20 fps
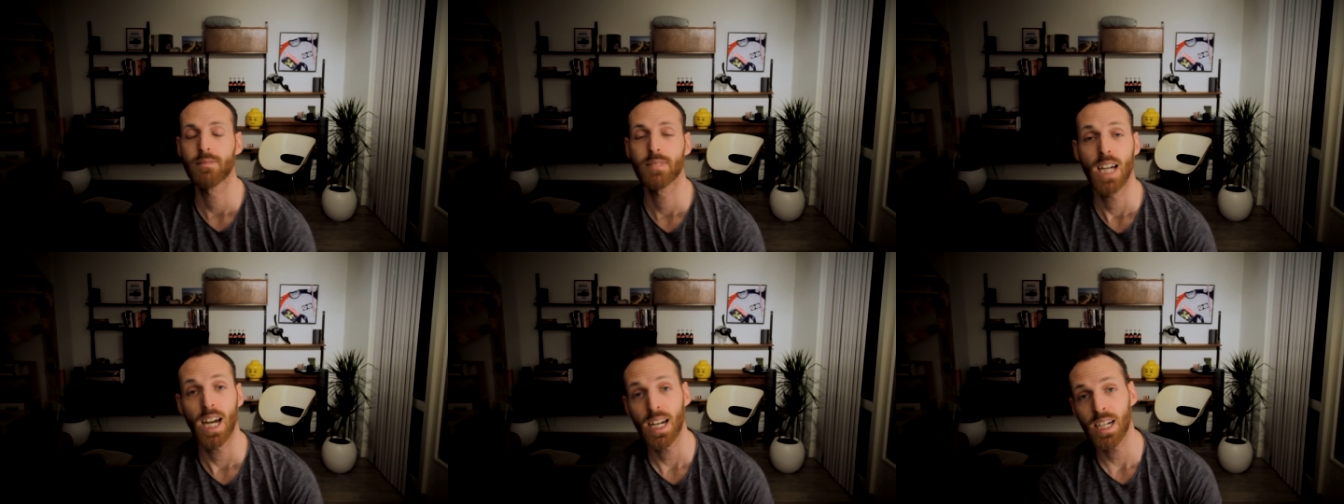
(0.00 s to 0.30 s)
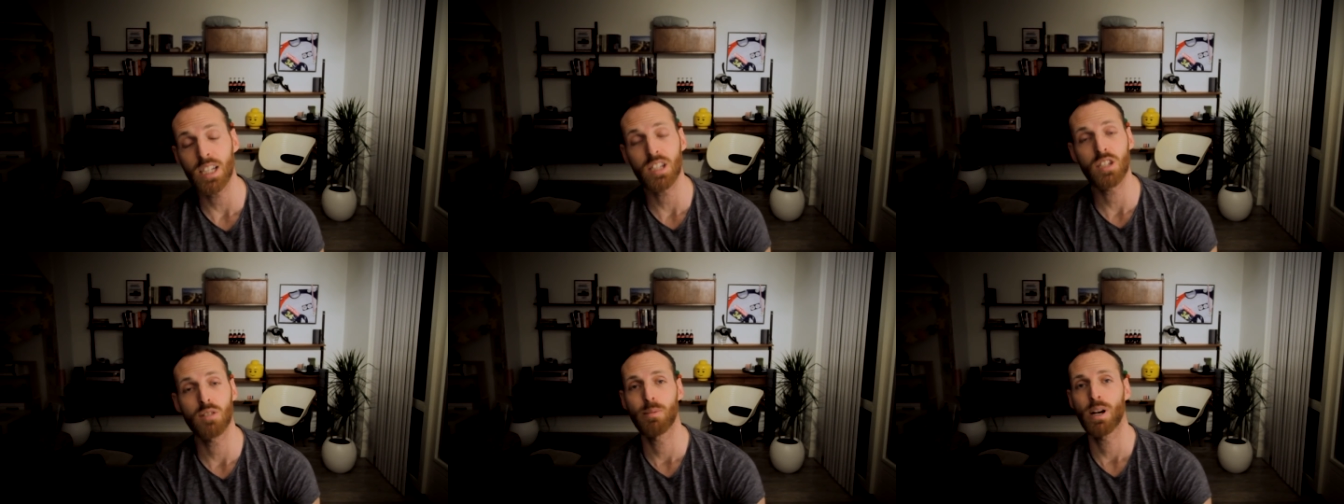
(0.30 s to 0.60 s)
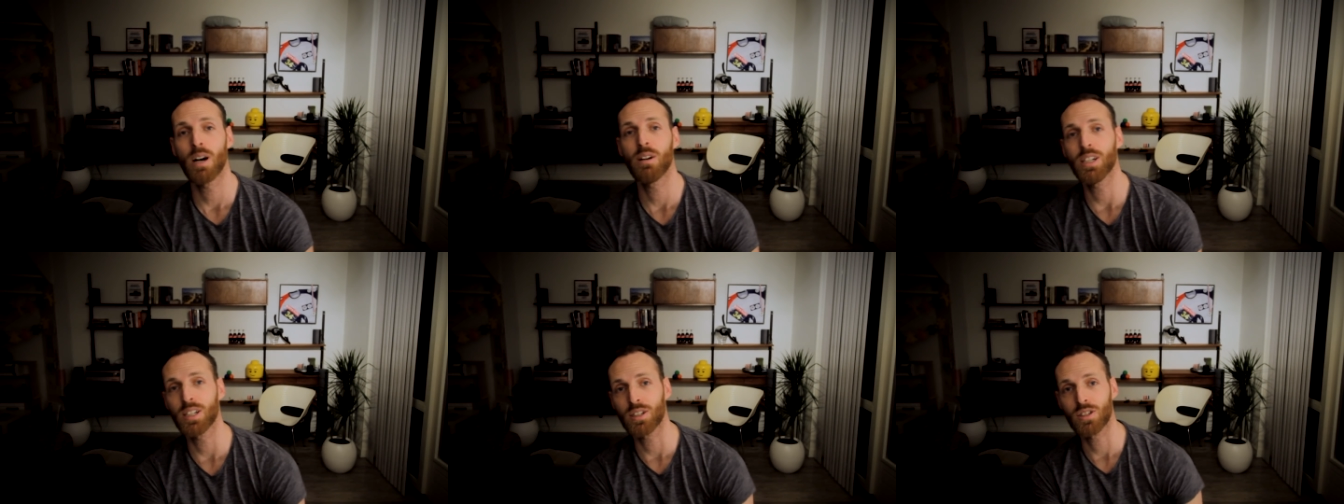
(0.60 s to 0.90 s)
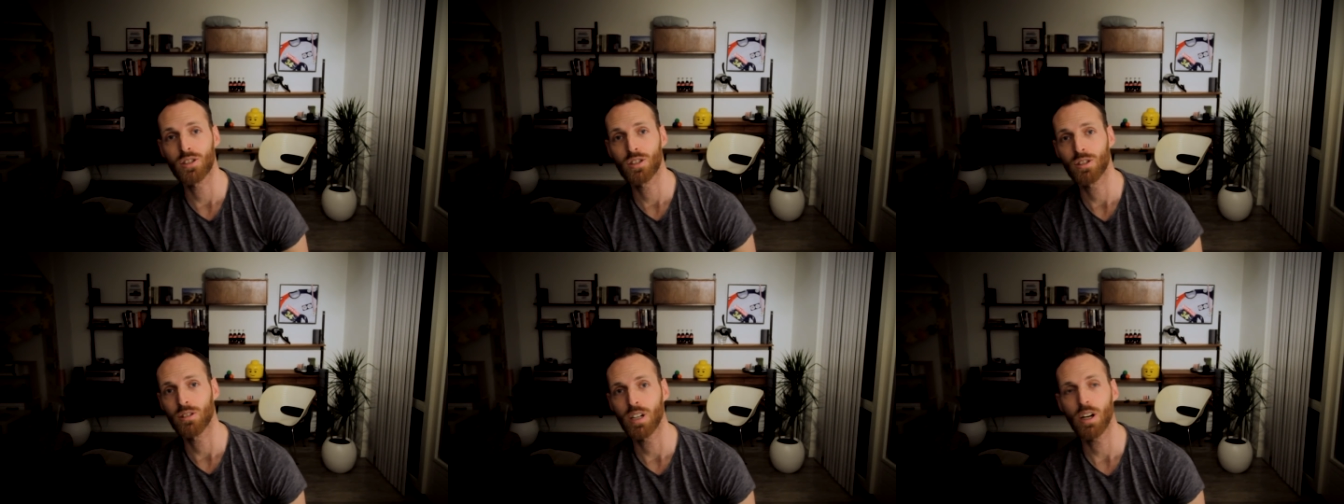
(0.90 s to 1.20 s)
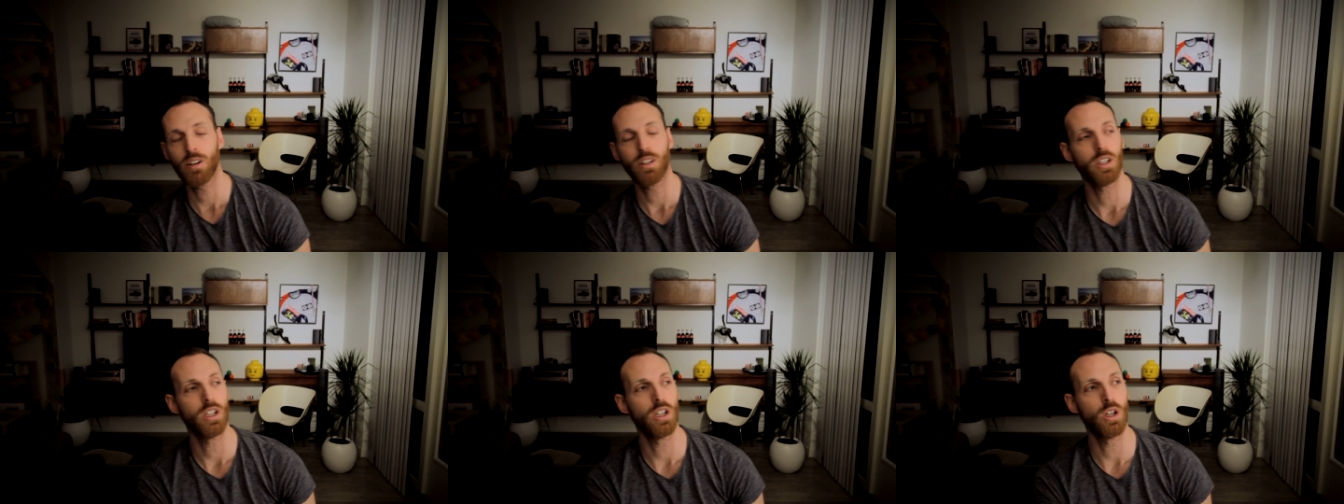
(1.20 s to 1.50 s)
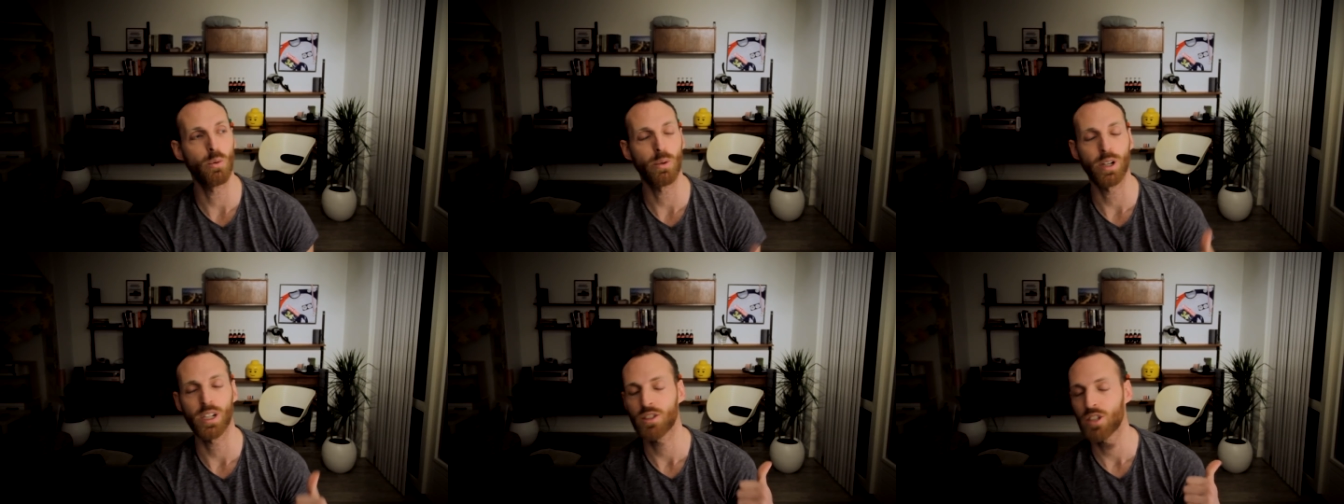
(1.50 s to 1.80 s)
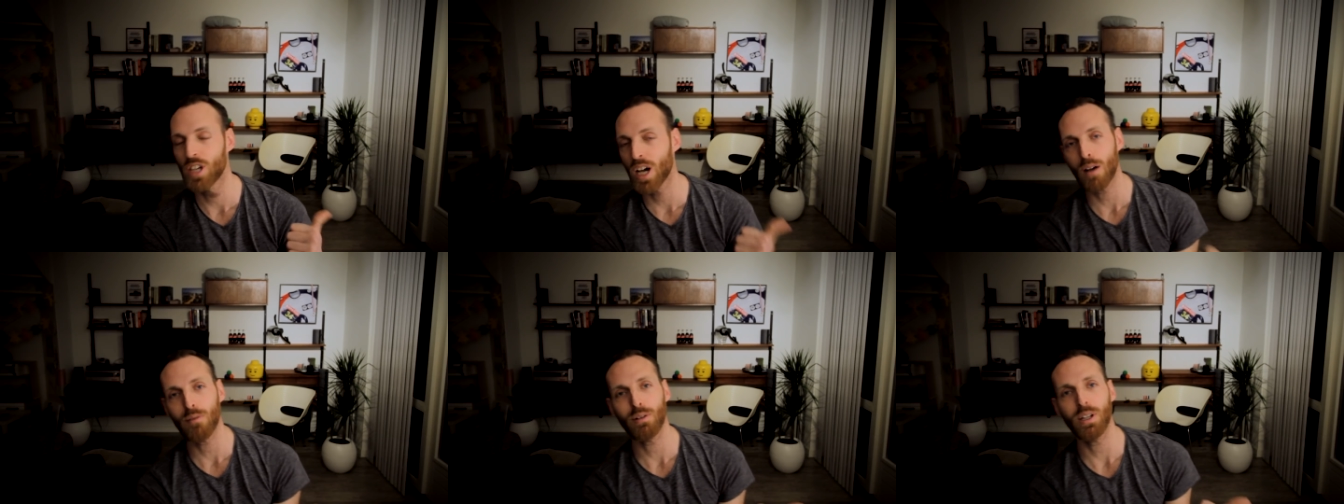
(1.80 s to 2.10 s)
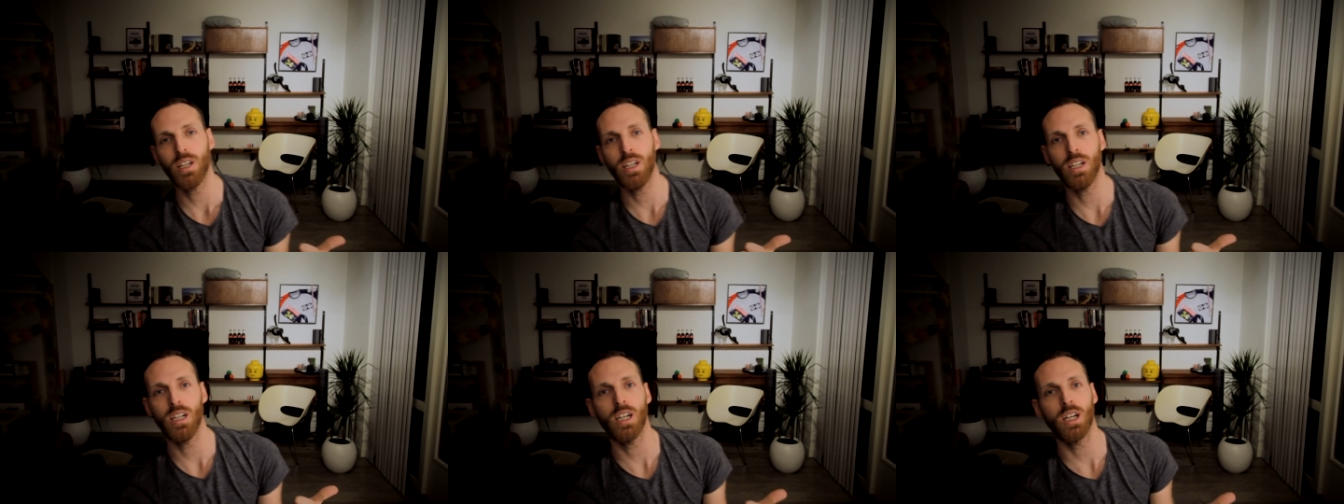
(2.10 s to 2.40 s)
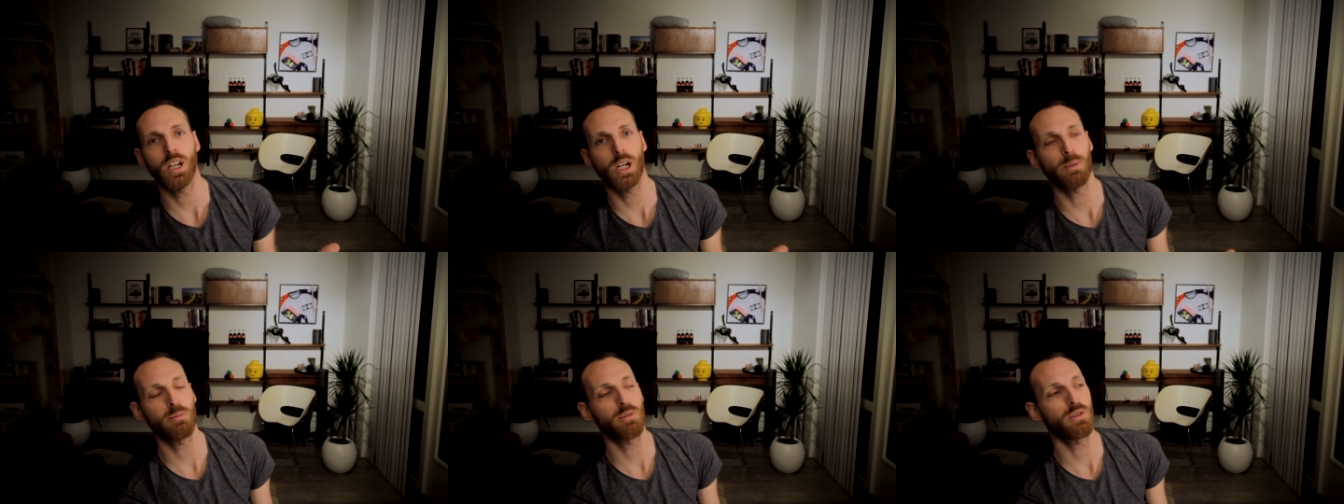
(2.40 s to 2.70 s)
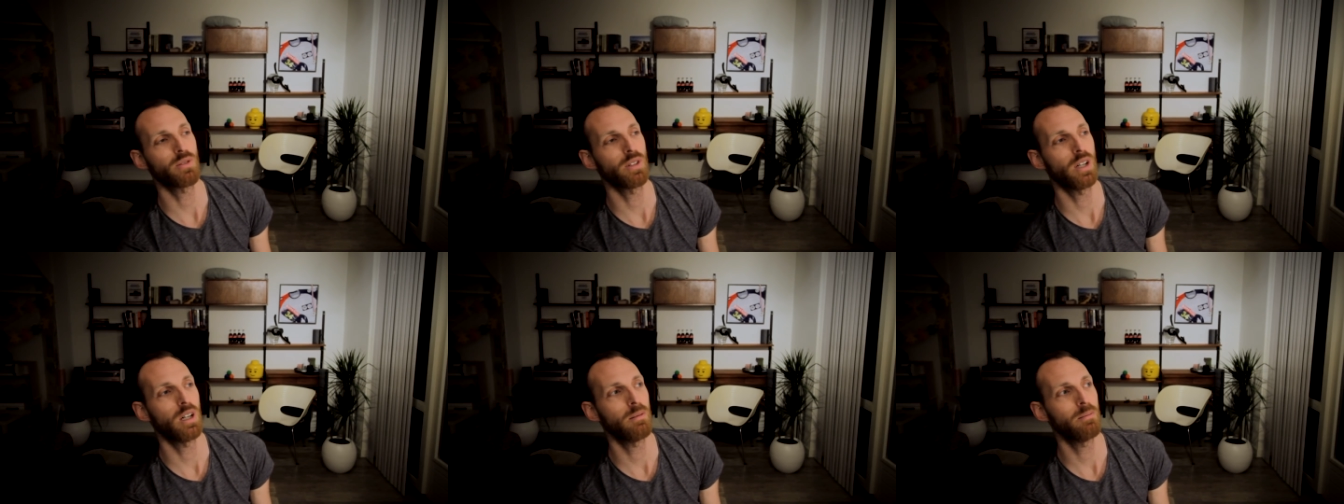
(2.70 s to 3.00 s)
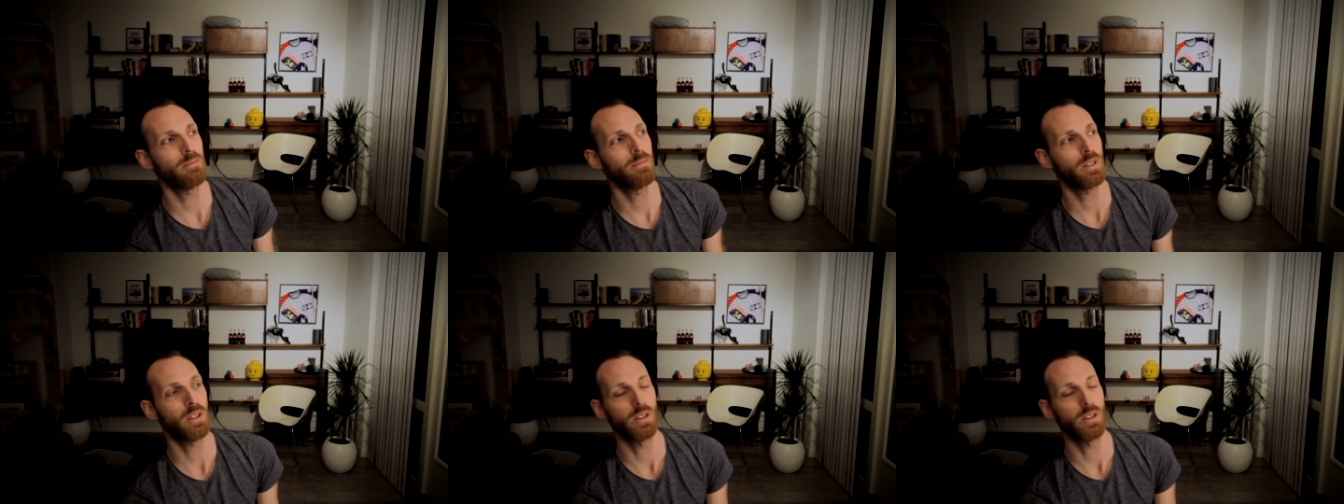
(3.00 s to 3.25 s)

And that's about it. So now you know where Java EE comes from,